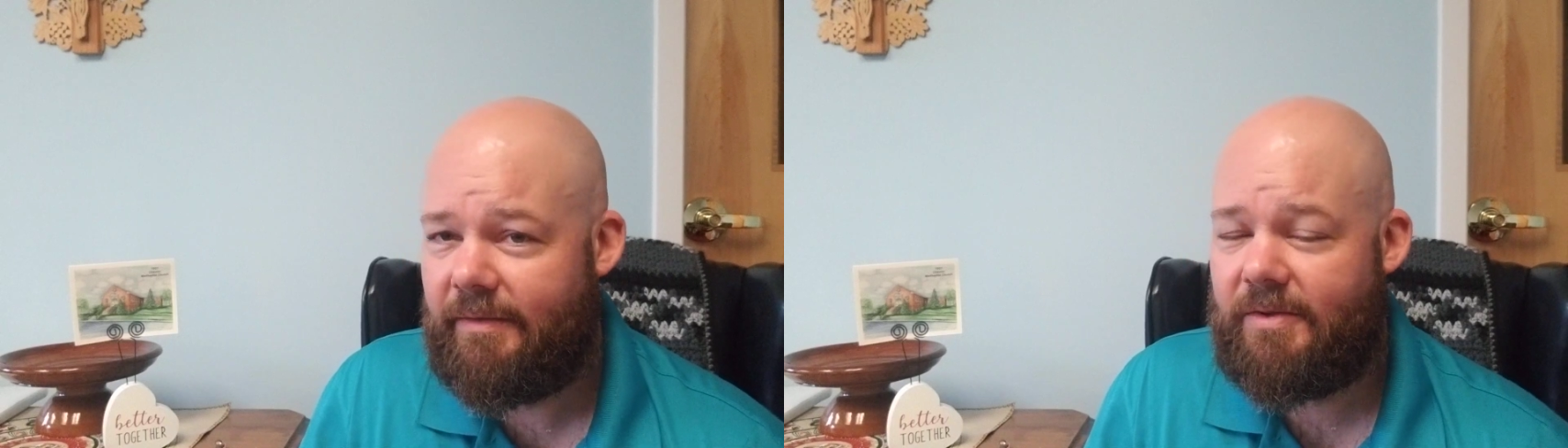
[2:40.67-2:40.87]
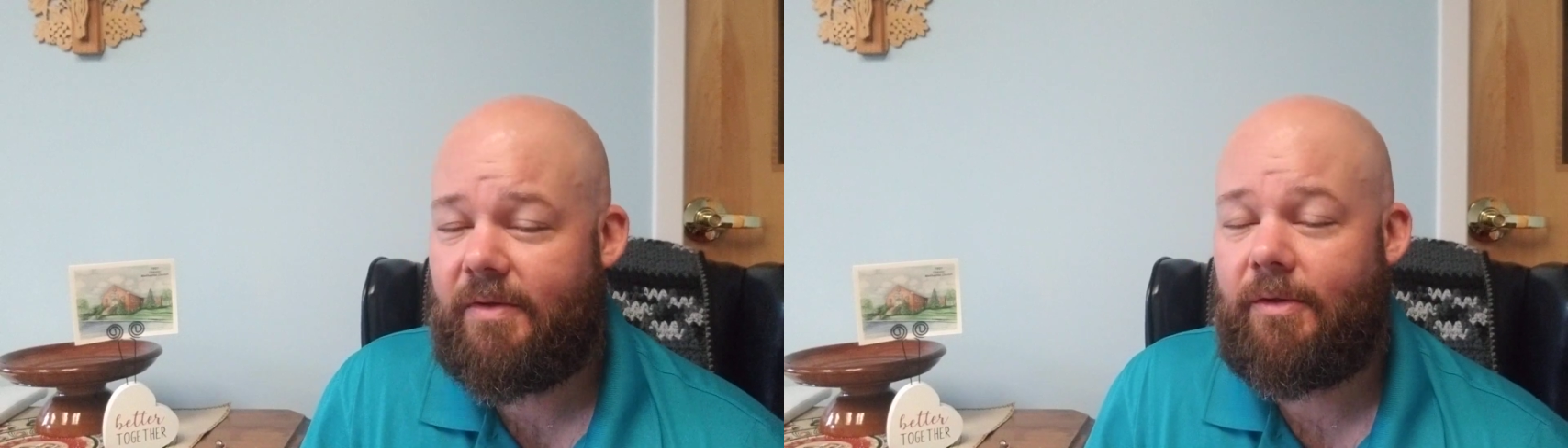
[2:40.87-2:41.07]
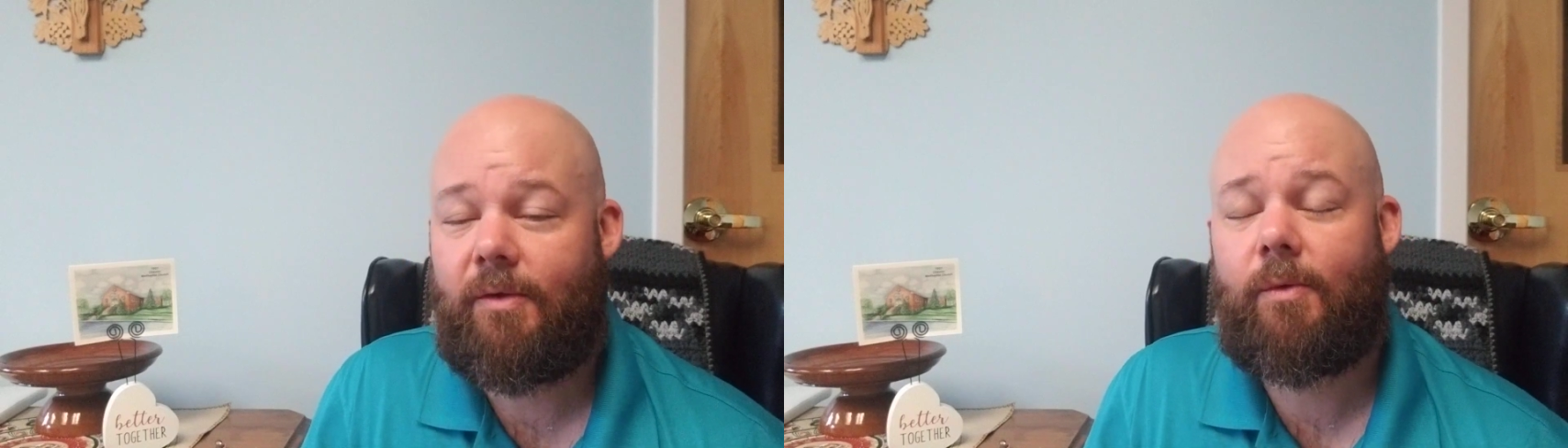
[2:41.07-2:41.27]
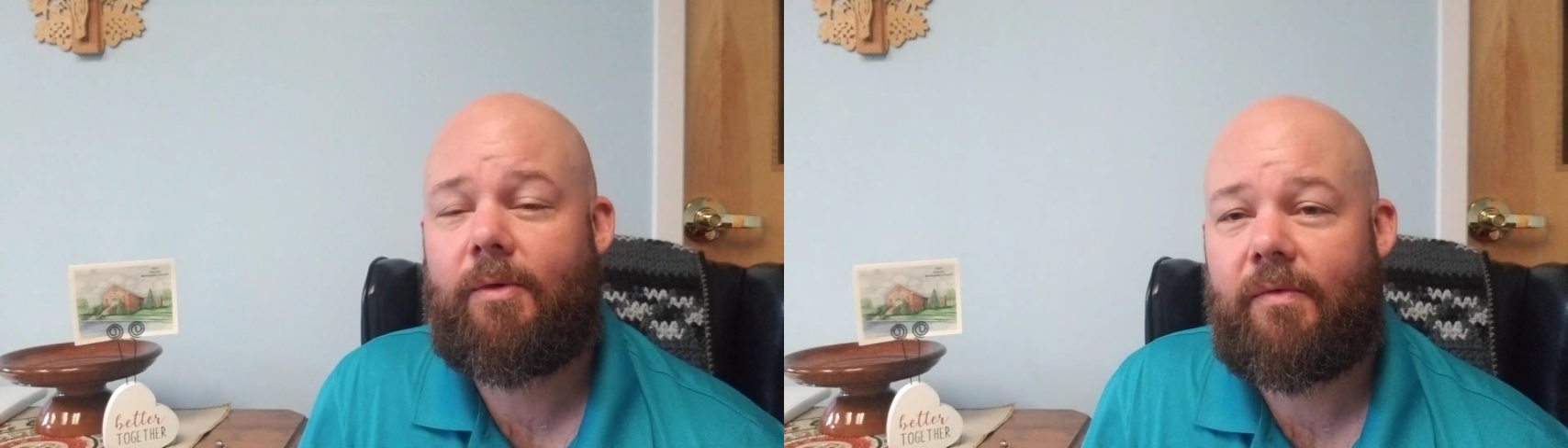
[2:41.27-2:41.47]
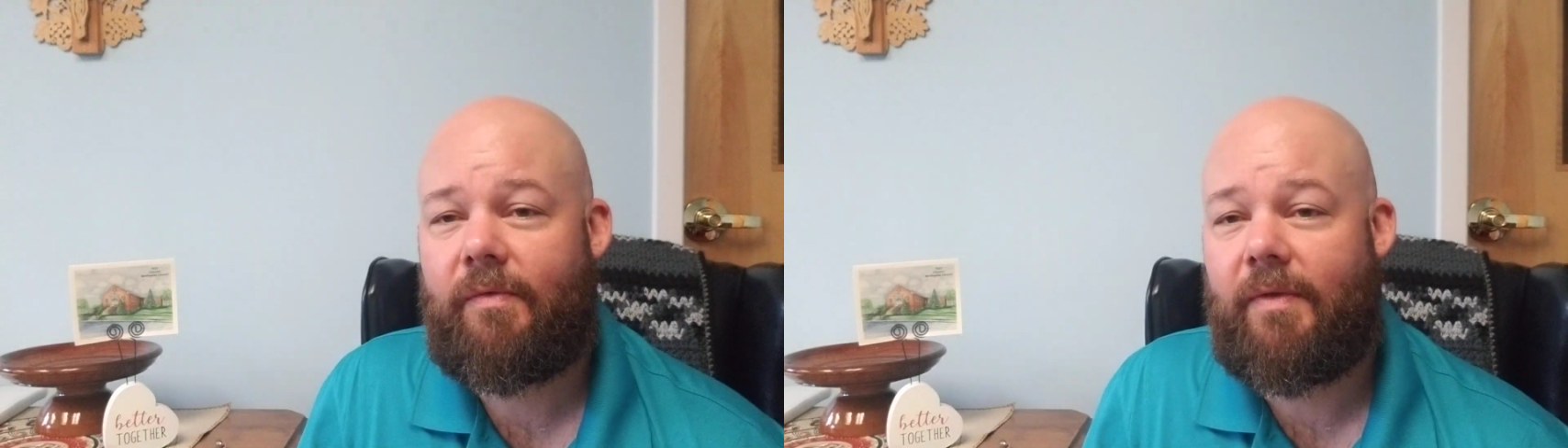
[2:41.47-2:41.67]
to the
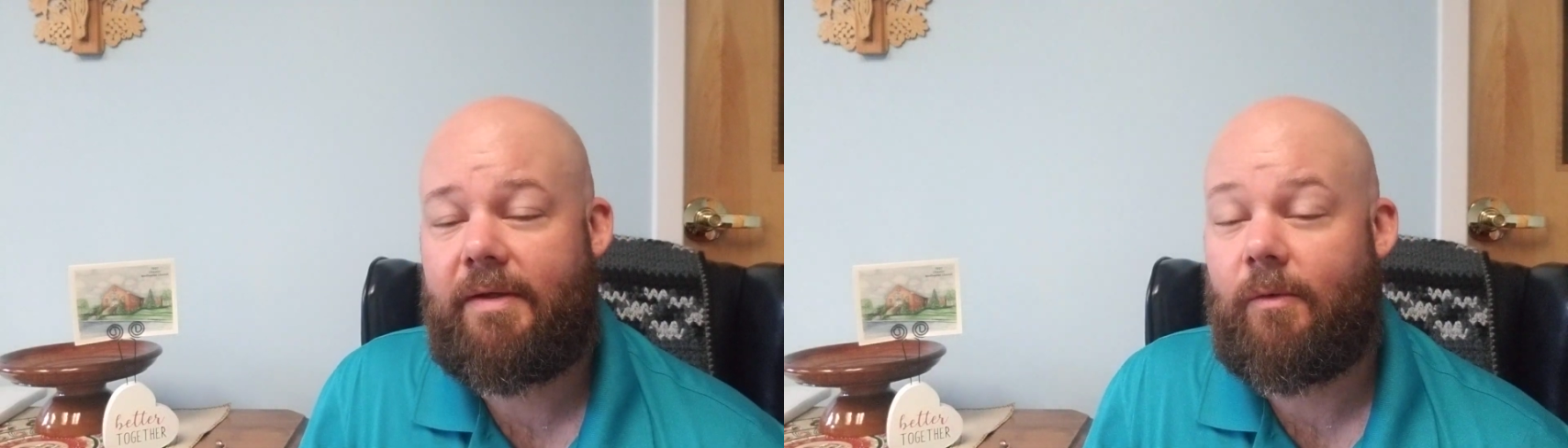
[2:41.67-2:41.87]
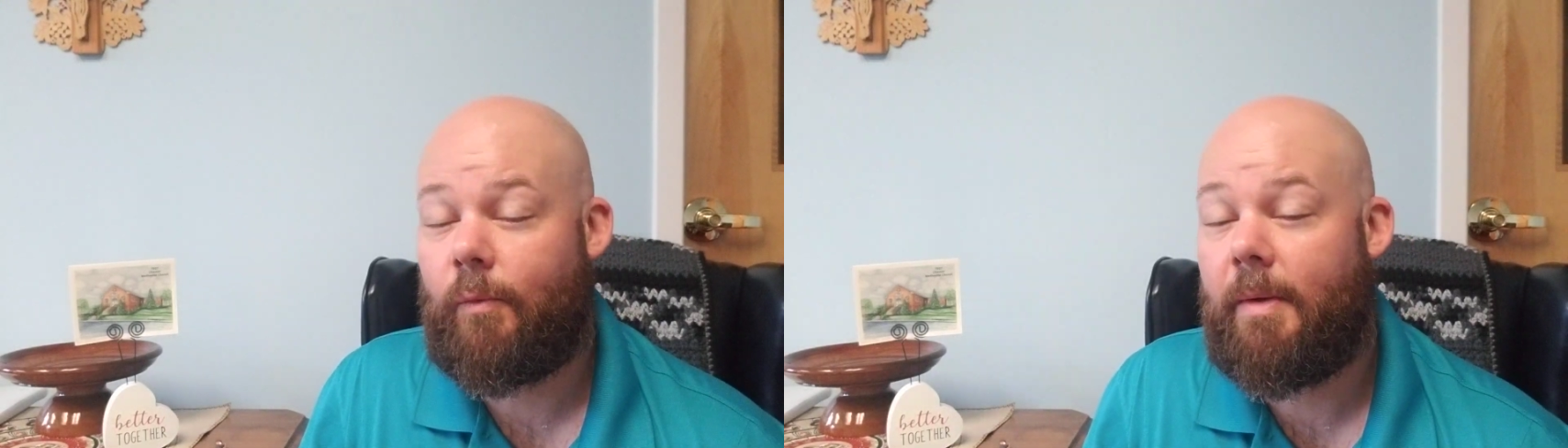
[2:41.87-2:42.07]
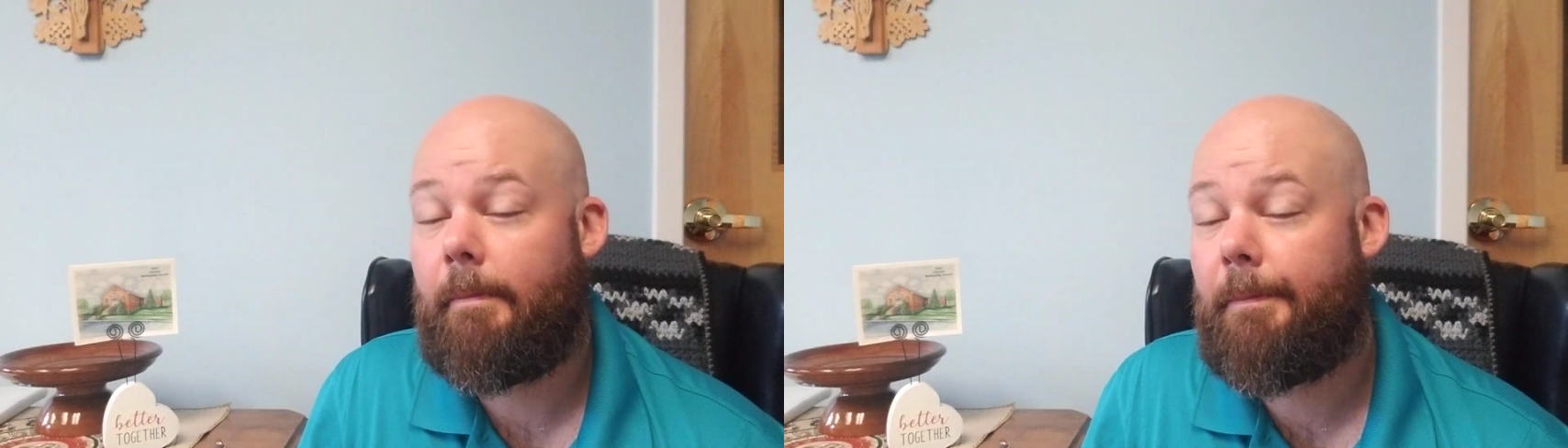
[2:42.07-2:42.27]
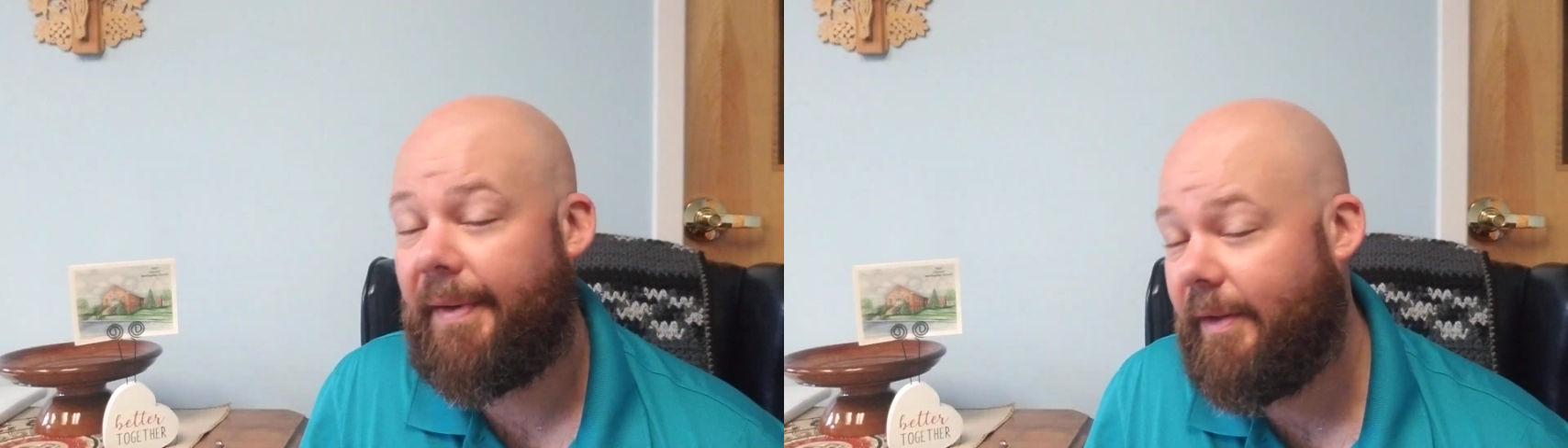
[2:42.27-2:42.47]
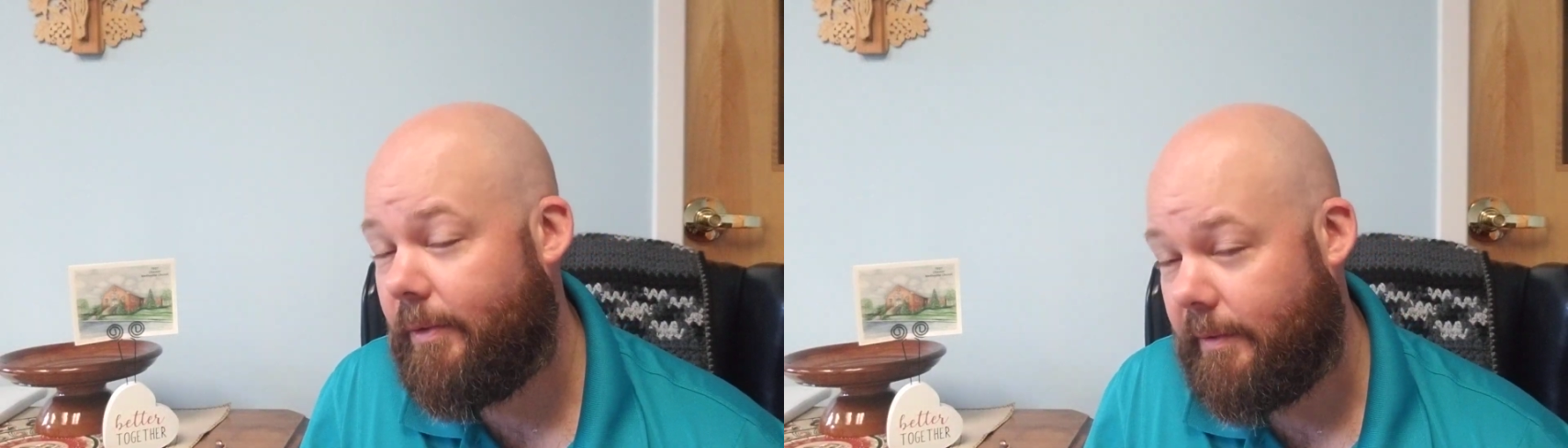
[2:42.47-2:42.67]
north that
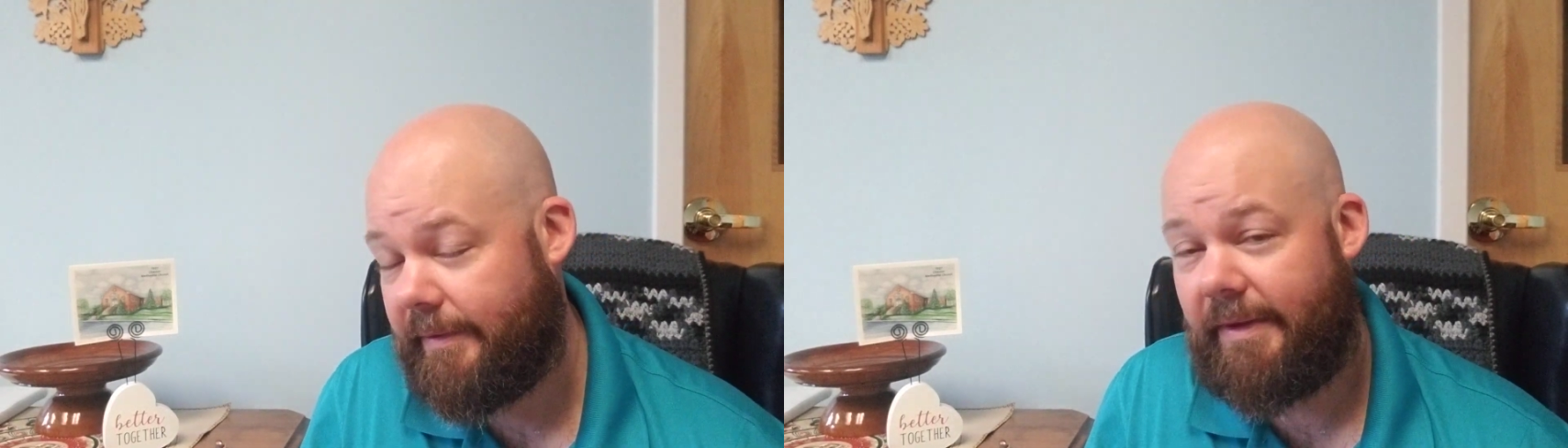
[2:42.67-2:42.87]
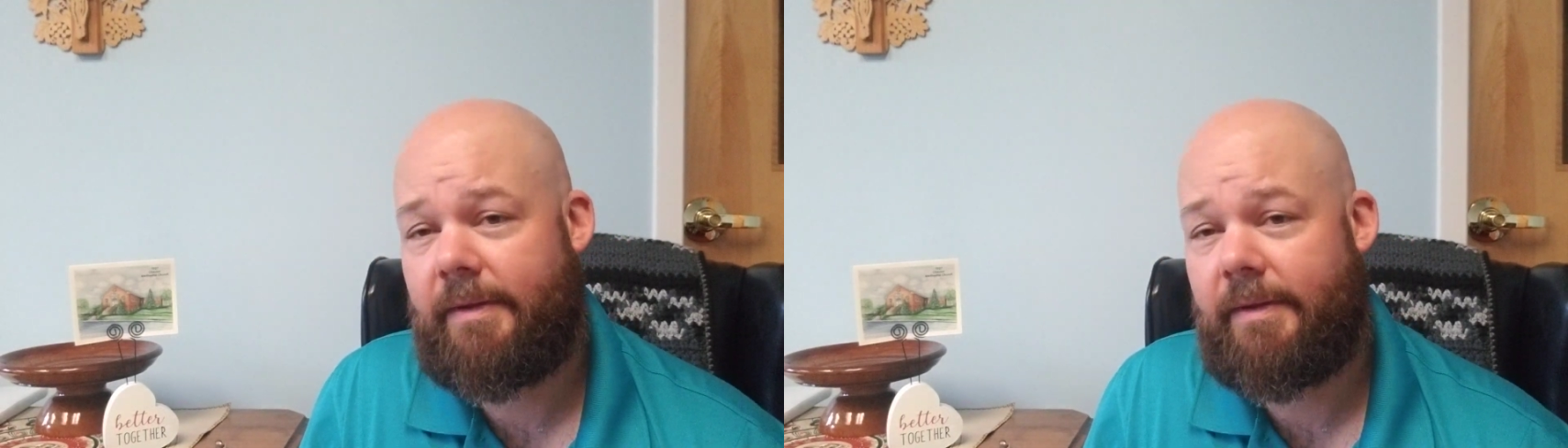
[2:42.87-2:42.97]
rebelled